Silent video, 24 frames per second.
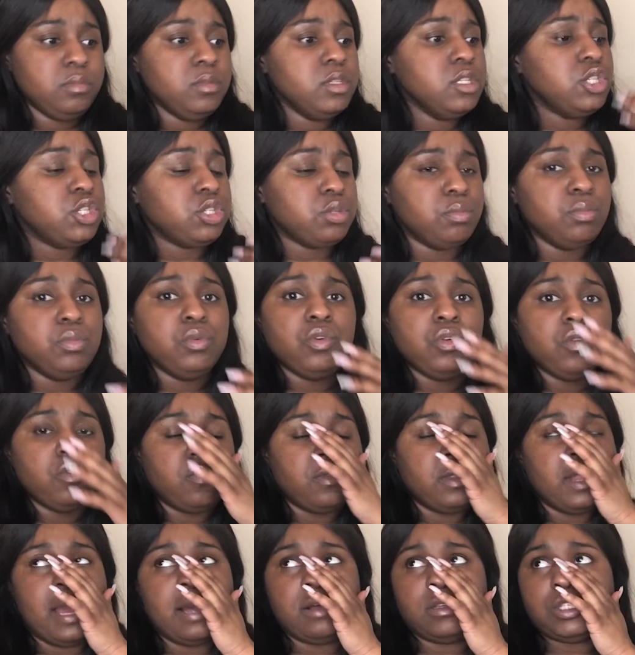
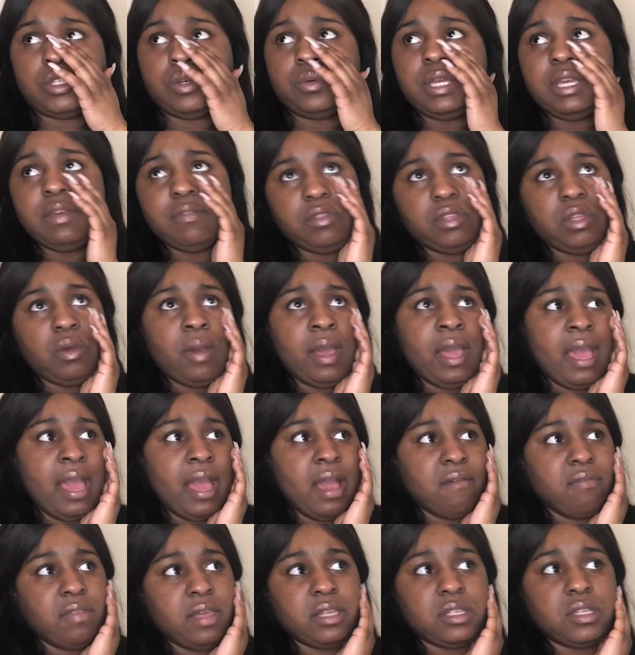smooth now. So even though I
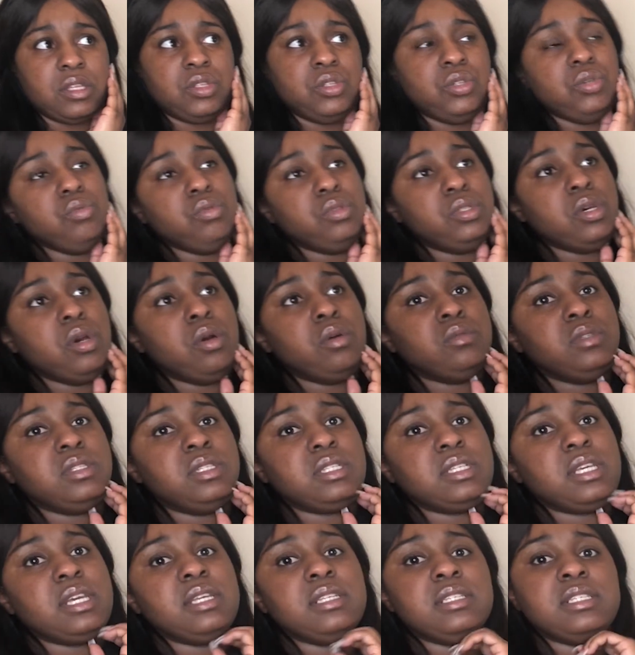have like the two-tone
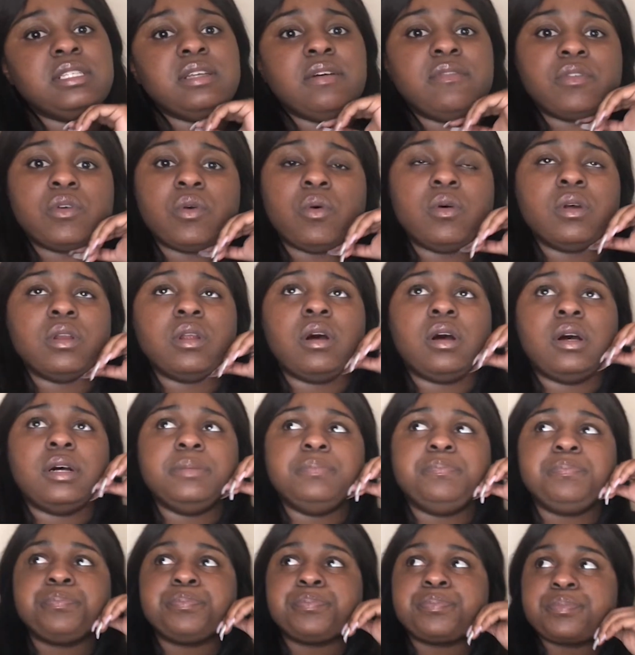skin stuff going
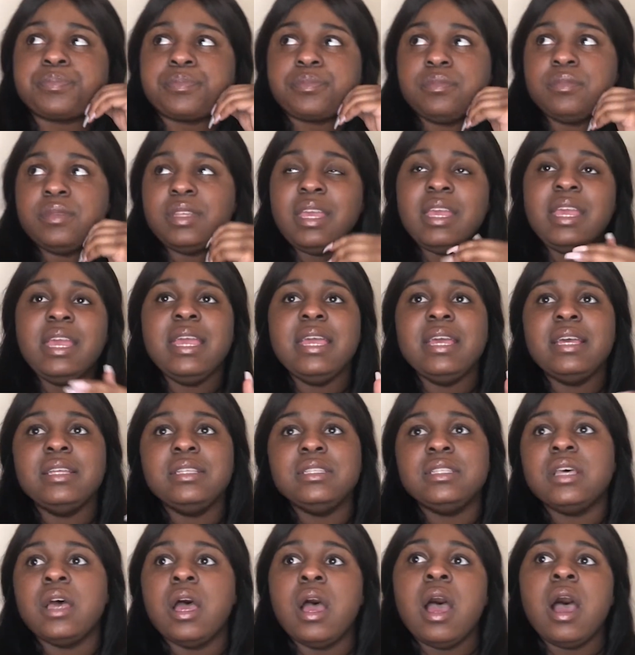on,
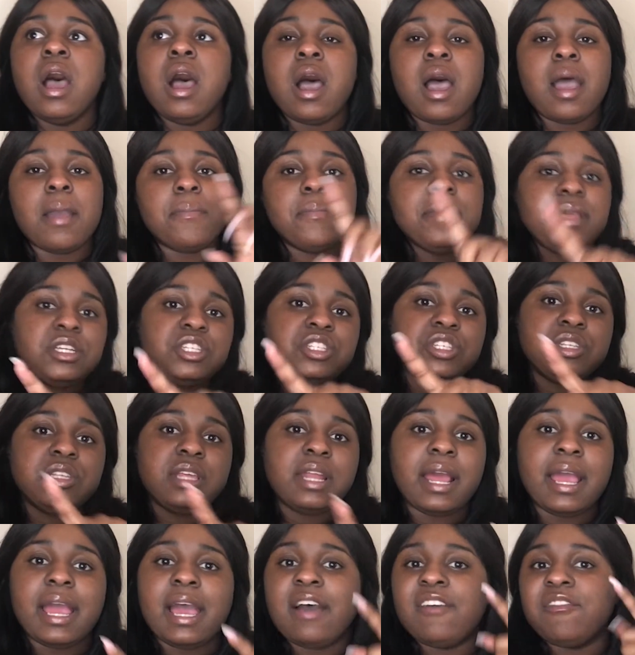and I mentioned
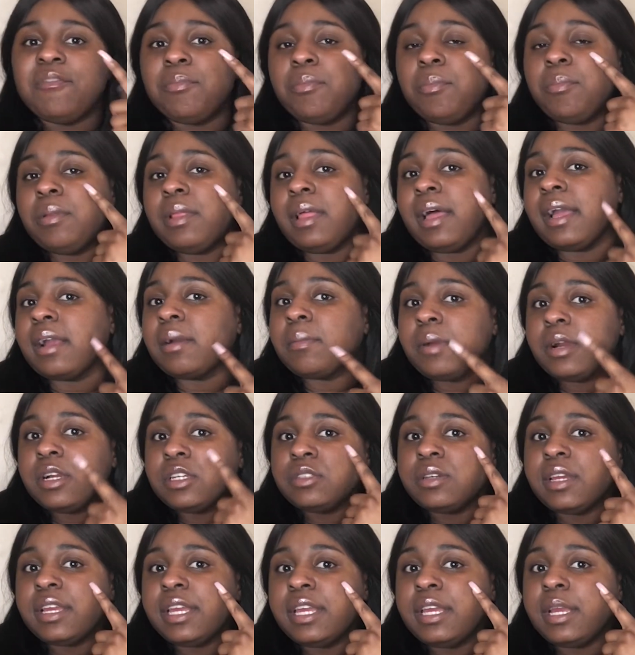that I have black
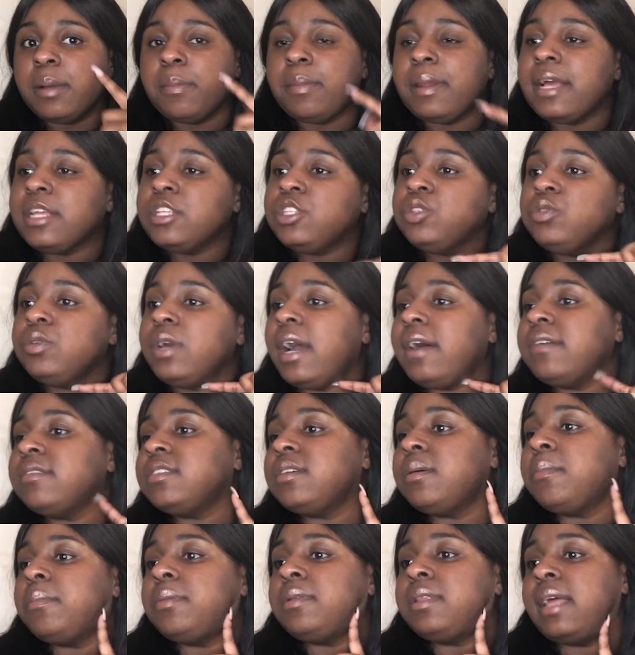marks right here, but I do have
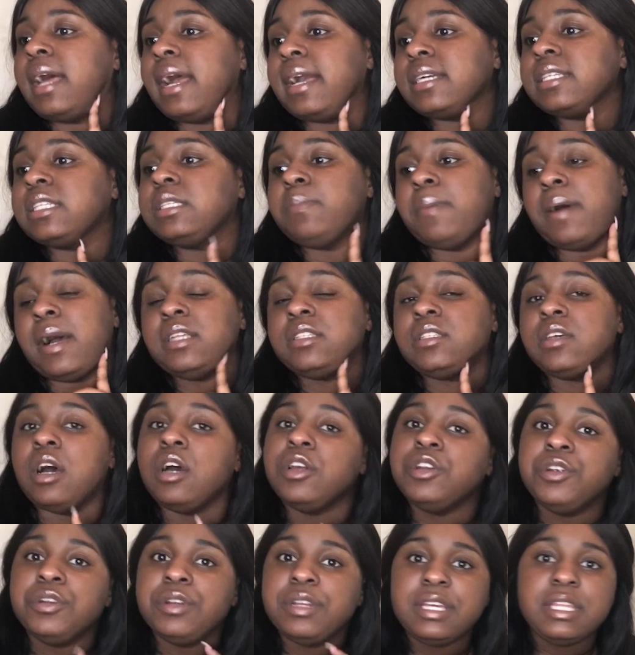some black spots
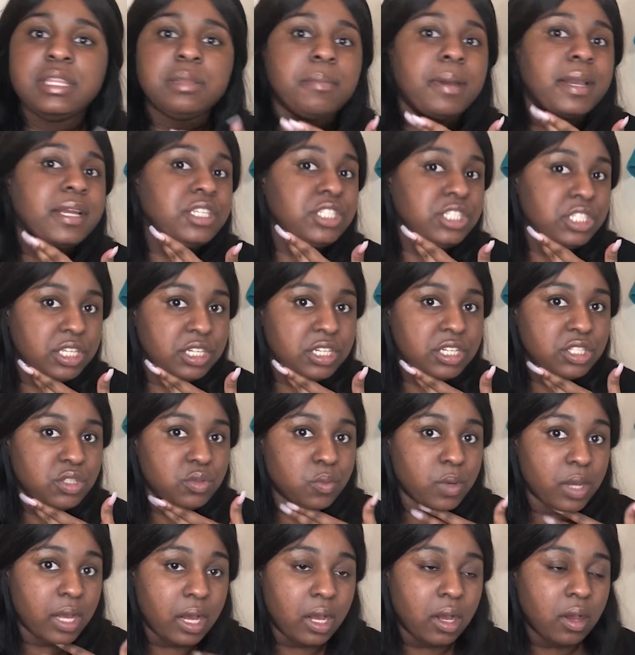underneath my chin as
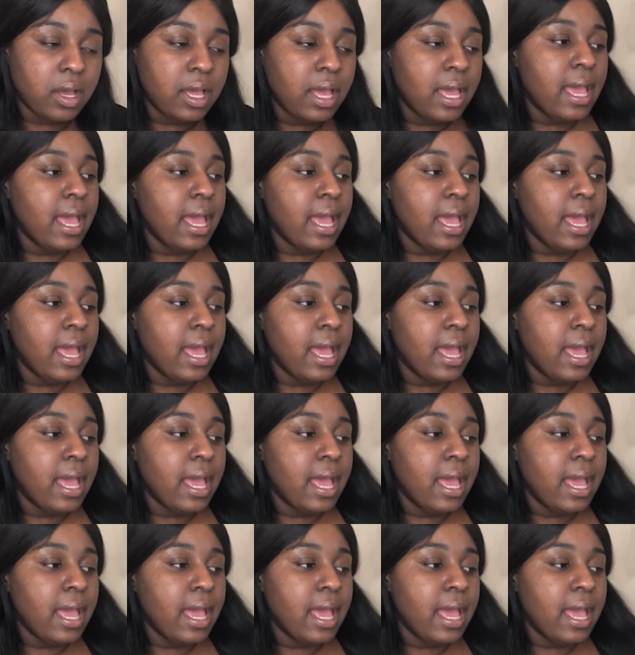well.